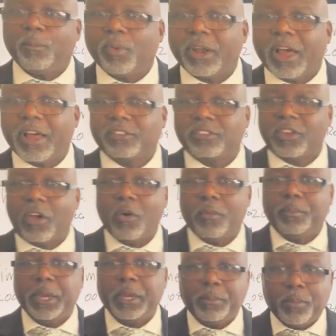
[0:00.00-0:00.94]
When I saw
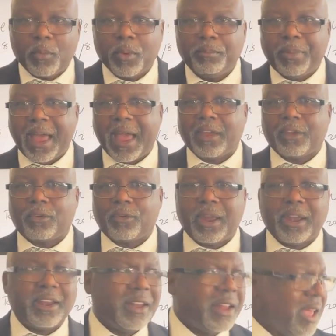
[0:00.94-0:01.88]
people with bad
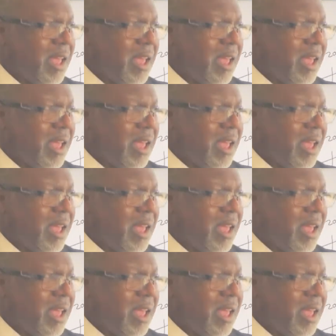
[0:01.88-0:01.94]
credit,